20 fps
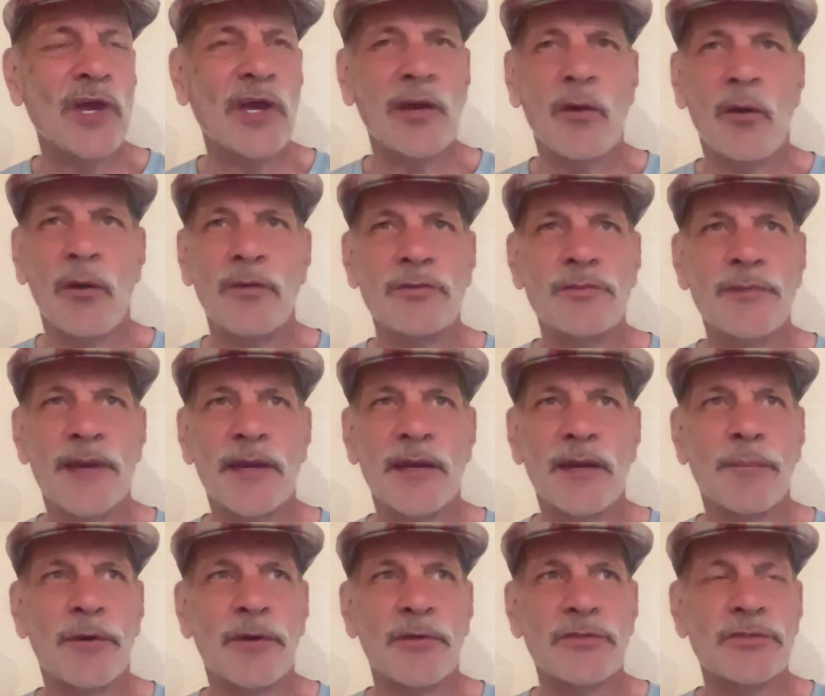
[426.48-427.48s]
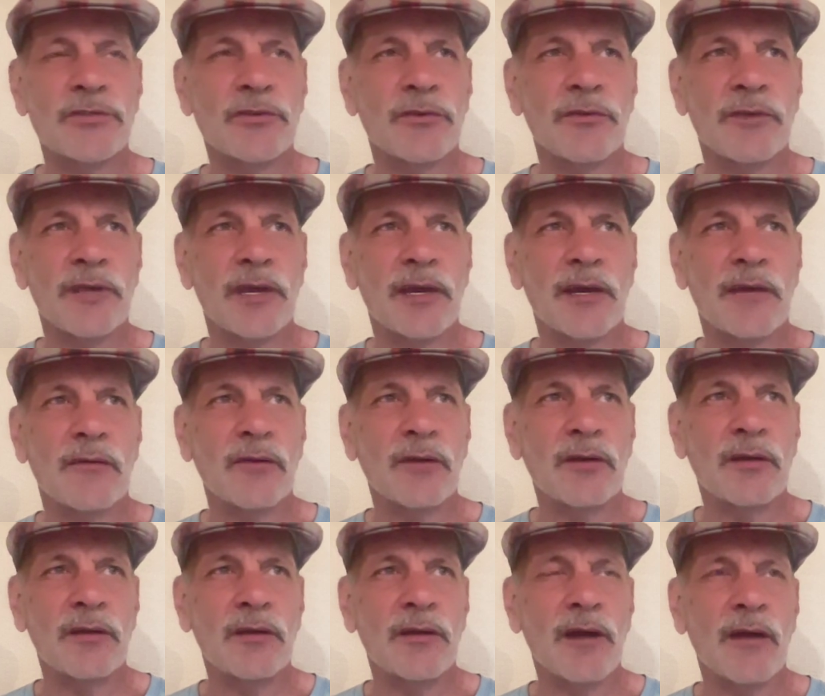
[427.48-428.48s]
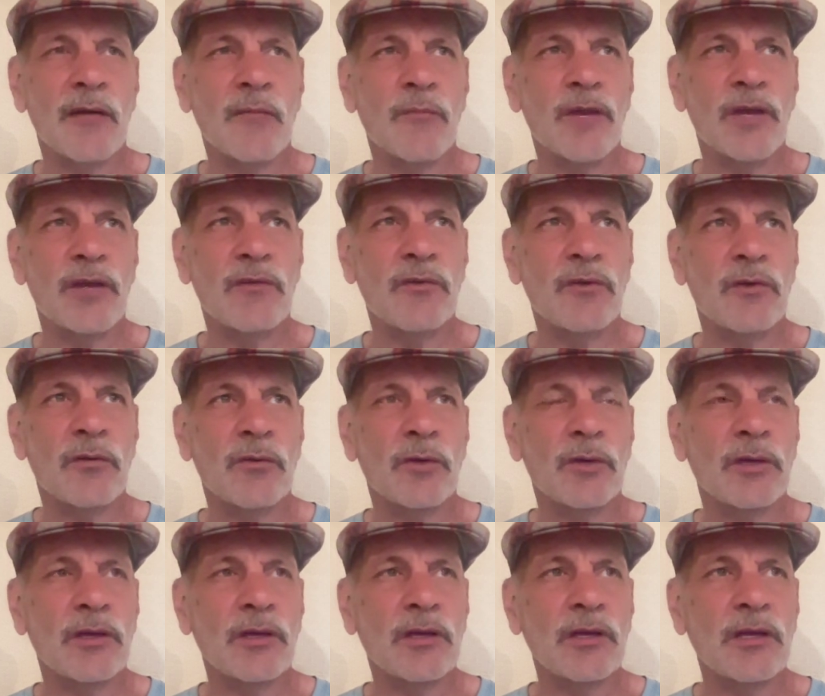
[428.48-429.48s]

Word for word: I know I always make it a personal thing. I, you know, I don't mean to.